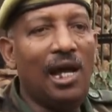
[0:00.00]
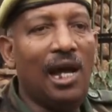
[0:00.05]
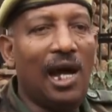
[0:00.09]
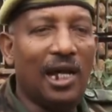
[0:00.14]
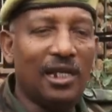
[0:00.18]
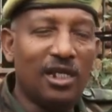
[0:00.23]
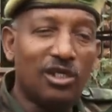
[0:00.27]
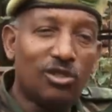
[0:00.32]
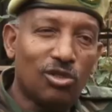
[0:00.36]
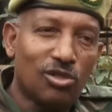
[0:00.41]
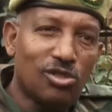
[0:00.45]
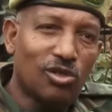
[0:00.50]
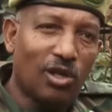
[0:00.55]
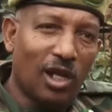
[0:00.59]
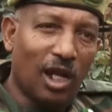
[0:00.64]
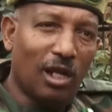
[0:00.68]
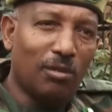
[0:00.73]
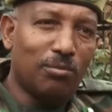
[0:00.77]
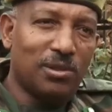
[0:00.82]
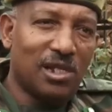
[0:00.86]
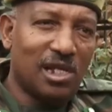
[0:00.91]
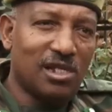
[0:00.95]
And it also
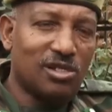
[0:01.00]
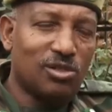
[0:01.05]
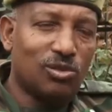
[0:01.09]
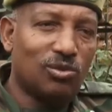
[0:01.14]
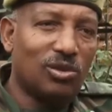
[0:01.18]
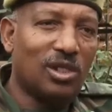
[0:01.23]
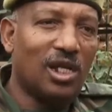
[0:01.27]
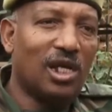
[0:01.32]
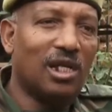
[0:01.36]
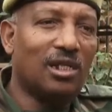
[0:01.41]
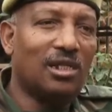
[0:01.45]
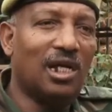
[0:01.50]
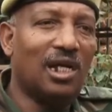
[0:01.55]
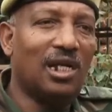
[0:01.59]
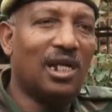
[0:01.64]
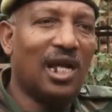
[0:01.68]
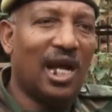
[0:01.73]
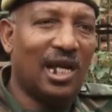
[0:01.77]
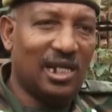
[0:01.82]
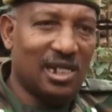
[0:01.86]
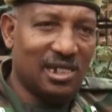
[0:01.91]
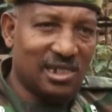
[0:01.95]
helps us to
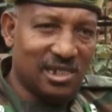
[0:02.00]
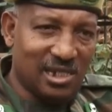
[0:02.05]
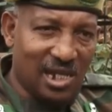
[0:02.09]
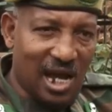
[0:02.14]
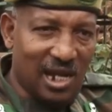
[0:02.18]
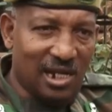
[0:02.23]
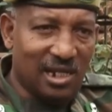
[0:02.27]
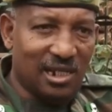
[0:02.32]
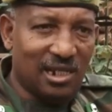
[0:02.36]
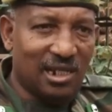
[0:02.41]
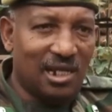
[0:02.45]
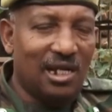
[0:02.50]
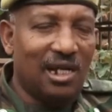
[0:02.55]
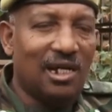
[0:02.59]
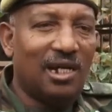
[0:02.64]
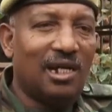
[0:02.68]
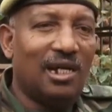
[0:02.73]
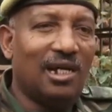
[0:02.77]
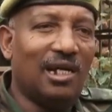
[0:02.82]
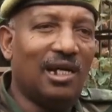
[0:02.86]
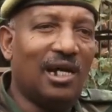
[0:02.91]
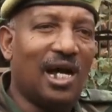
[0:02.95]
then understand
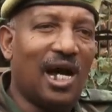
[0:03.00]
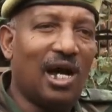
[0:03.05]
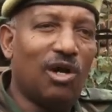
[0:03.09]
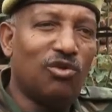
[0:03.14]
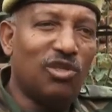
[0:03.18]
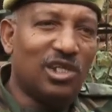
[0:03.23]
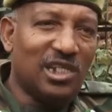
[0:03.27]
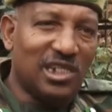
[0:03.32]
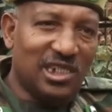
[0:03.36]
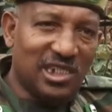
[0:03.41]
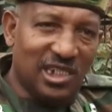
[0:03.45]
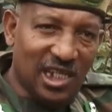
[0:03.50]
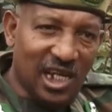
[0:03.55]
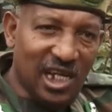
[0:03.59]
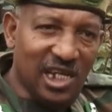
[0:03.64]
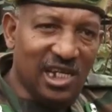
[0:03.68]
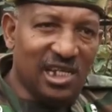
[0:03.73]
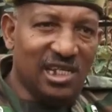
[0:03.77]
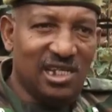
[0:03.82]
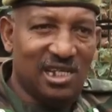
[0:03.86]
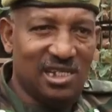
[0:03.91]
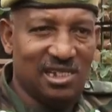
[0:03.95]
how the
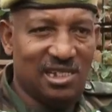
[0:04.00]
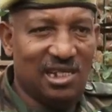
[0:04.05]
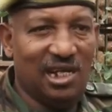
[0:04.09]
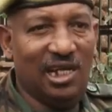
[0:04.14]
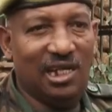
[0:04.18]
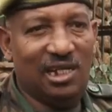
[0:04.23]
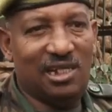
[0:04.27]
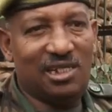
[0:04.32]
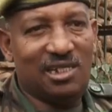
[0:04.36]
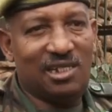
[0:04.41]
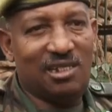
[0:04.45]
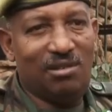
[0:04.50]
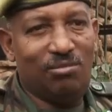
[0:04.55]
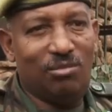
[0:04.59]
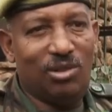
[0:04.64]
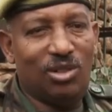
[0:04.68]
chain is linked,